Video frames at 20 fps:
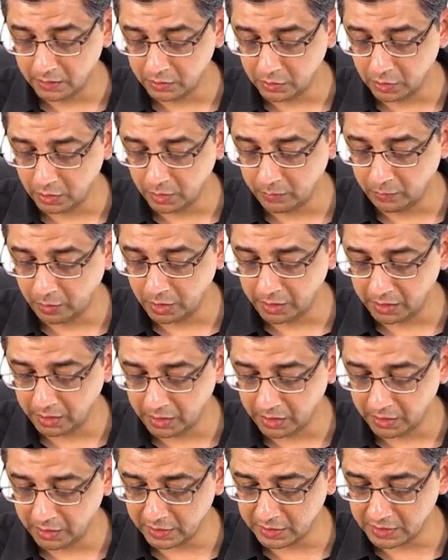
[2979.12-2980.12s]
The mnemonic
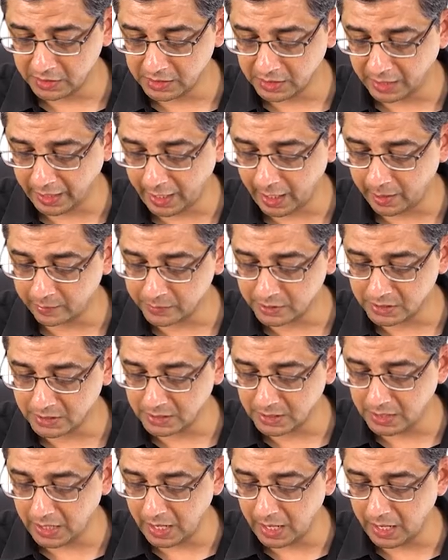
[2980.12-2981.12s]
here is CAM,
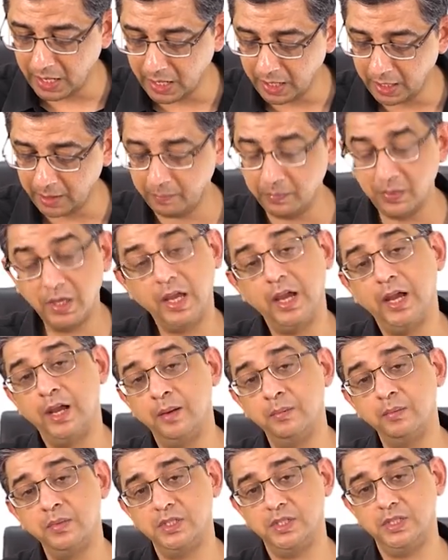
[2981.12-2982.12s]
C-A-M,
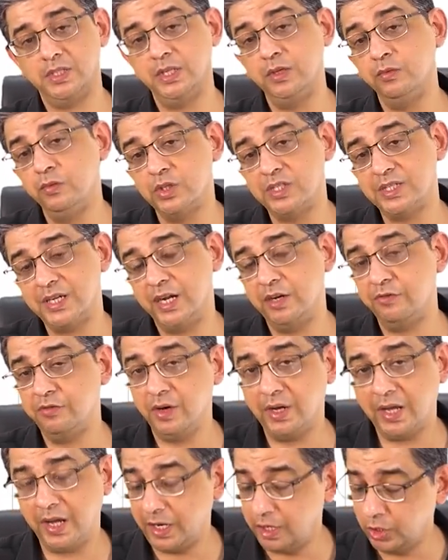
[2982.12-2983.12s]
CAM. C would stand
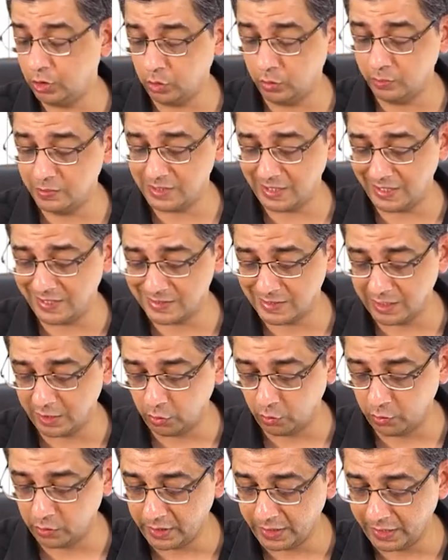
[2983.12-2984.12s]
for Caricombs, as I
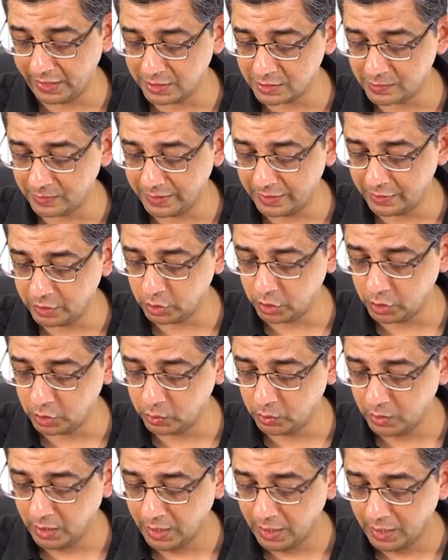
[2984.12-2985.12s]
already explained to
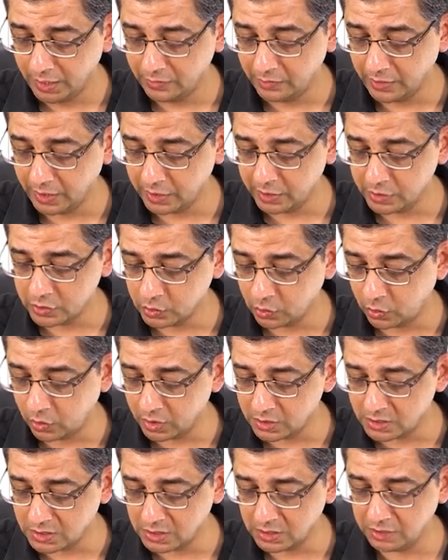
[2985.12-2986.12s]
you. Then is
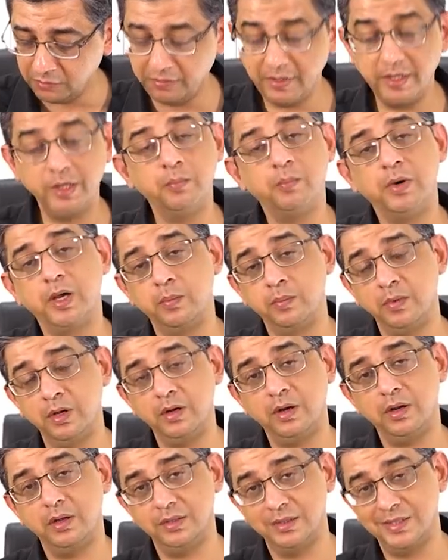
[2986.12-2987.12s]
Austin Flint
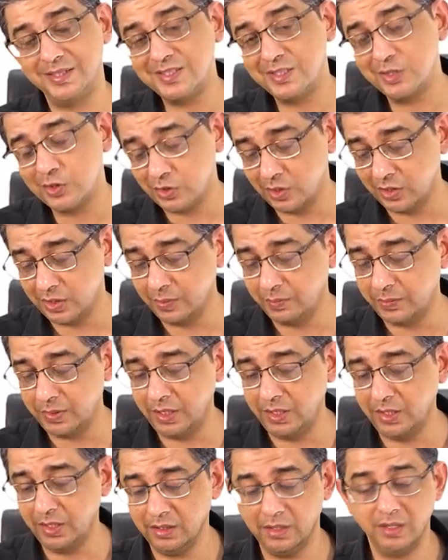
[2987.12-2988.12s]
murmur. This is going to
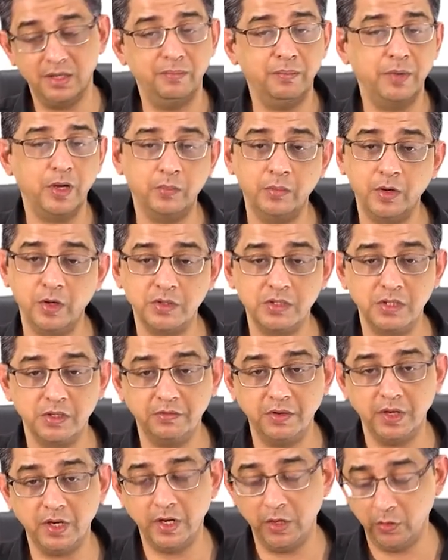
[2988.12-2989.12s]
be a murmur of
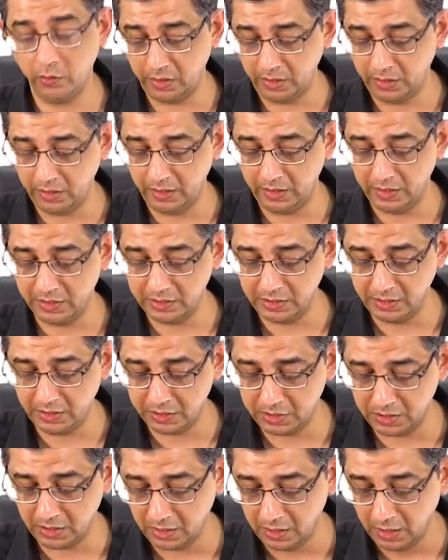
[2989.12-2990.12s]
severe aortic
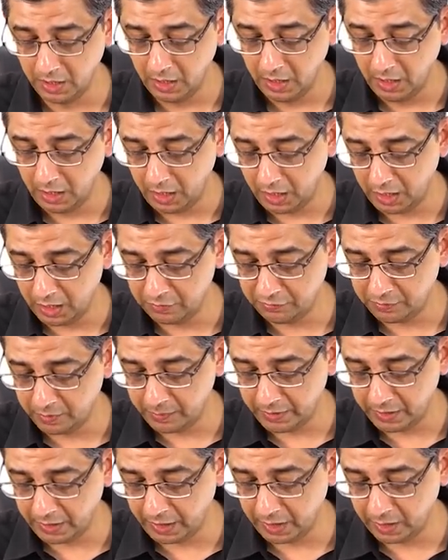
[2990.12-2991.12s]
regurgitation.
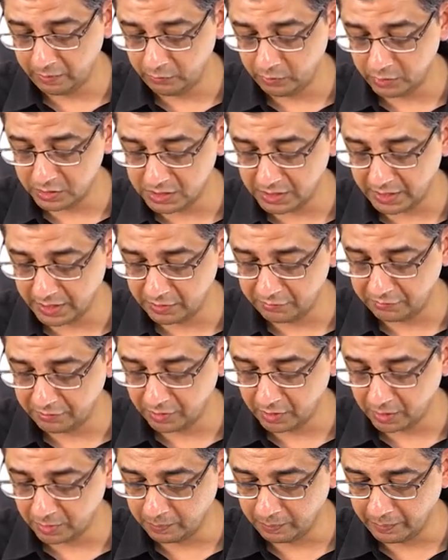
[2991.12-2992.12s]
Alphabet M would stand
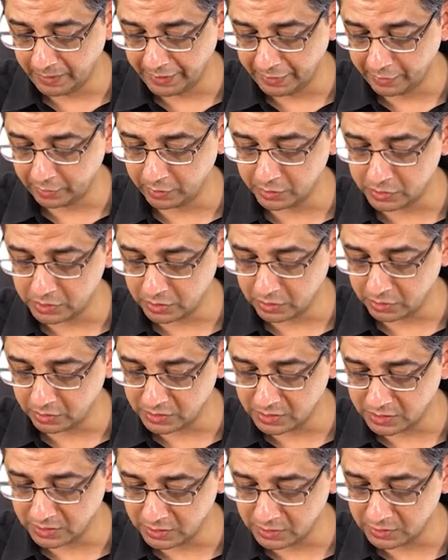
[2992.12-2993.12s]
for mitral
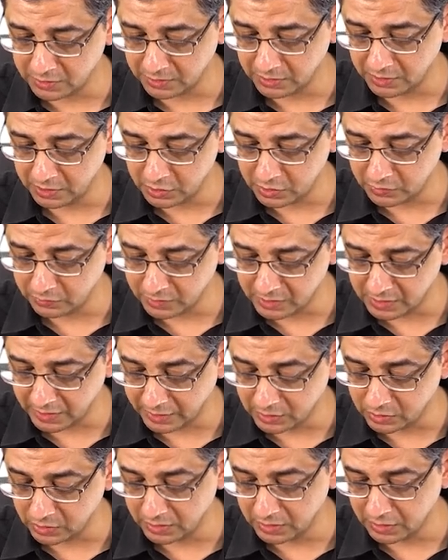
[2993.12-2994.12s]
stenosis. This was
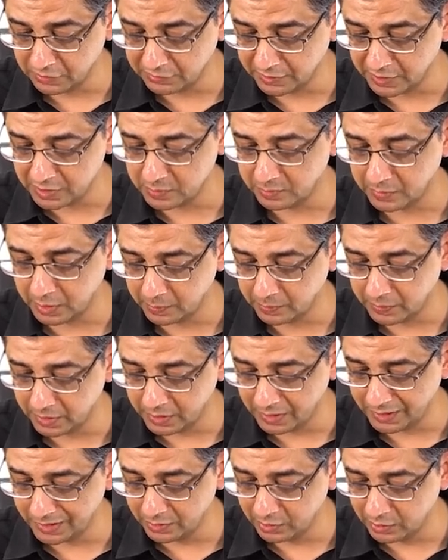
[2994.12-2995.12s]
actually the first
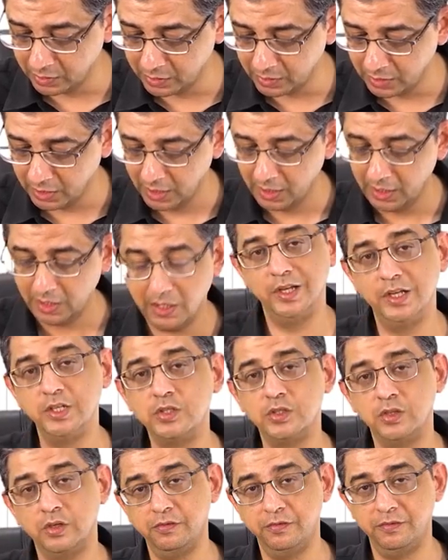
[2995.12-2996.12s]
murmur in the
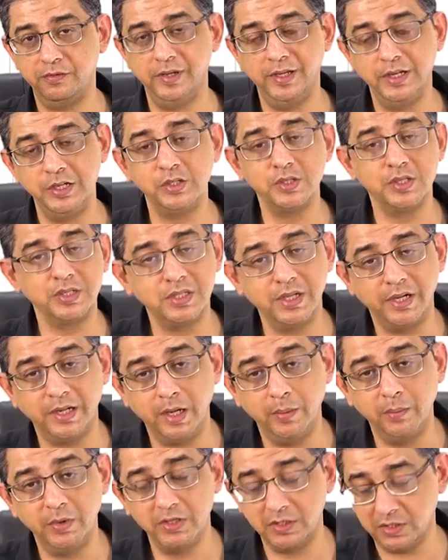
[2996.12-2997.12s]
list of lesions that
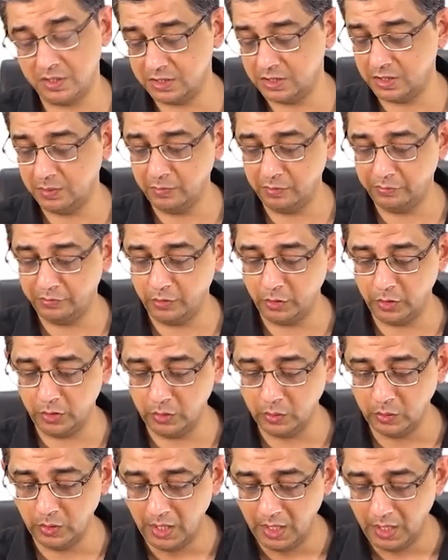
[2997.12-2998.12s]
I'm discussing before
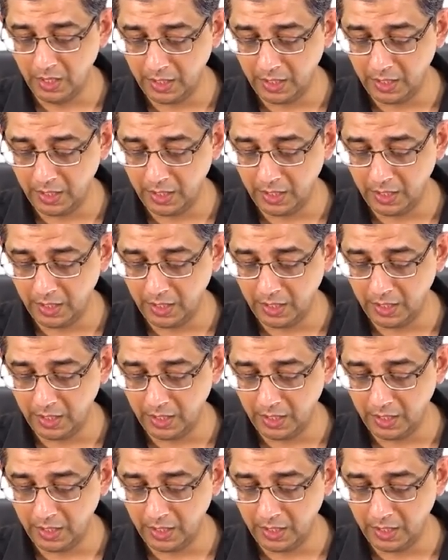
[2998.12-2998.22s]
you.